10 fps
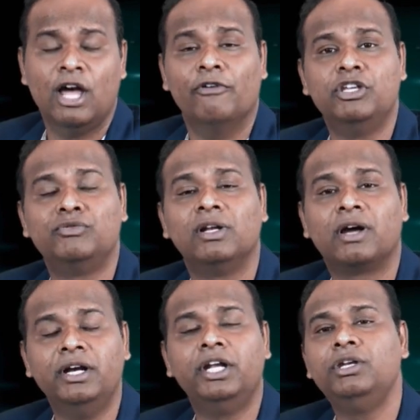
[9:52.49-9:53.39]
which will
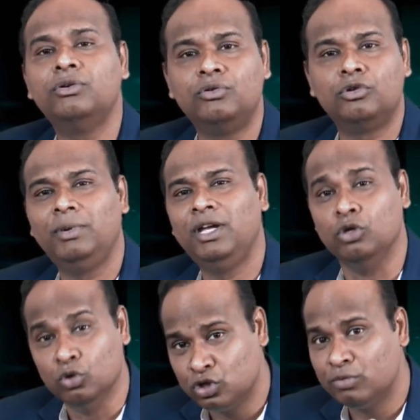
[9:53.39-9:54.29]
continue to be
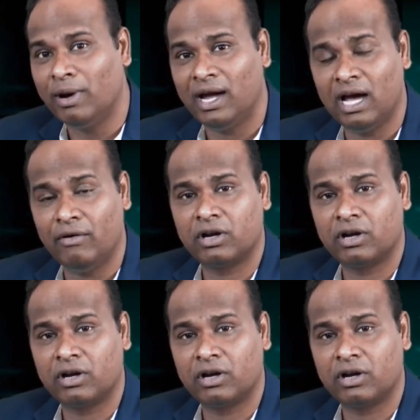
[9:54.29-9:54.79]
used by our